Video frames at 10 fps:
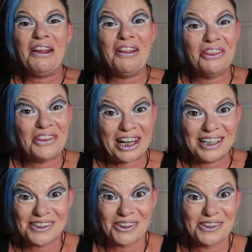that
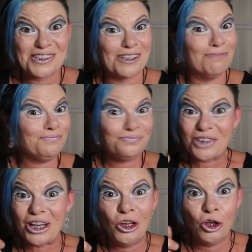is awesome.
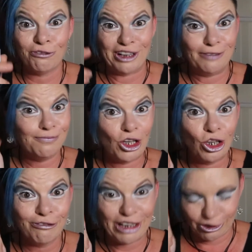Love it.
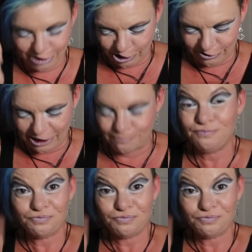Love it, love it, love it.